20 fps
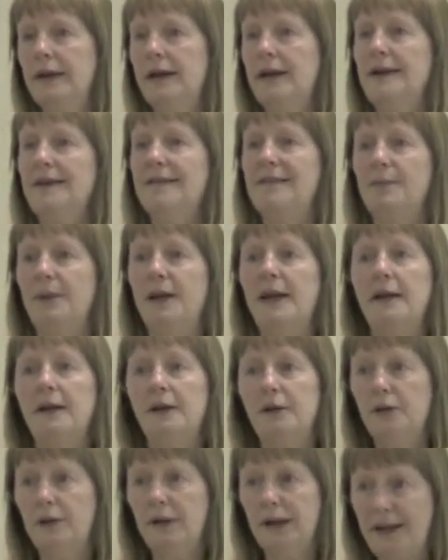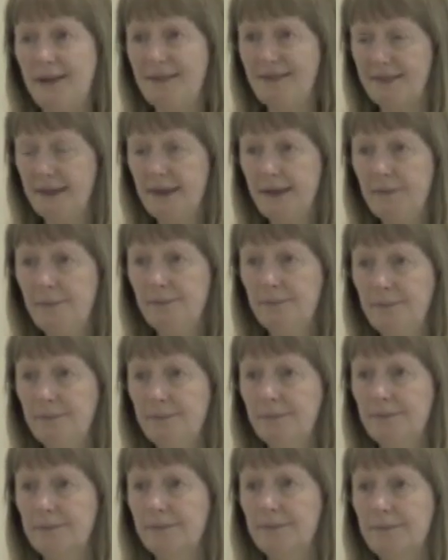it's being a good listener,
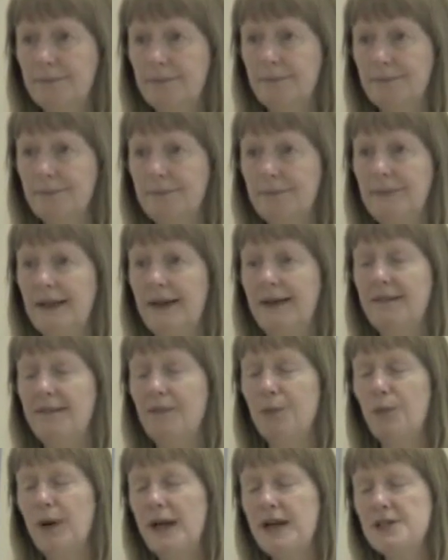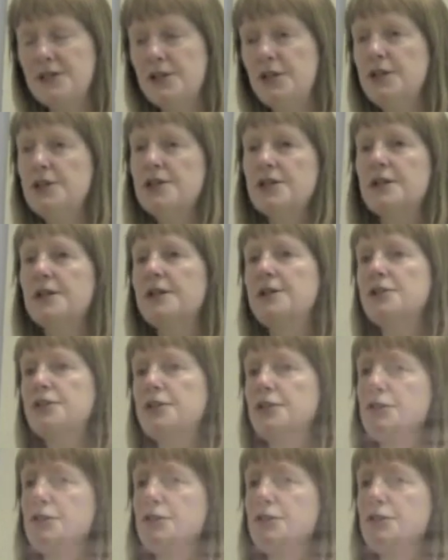it's waiting your turn to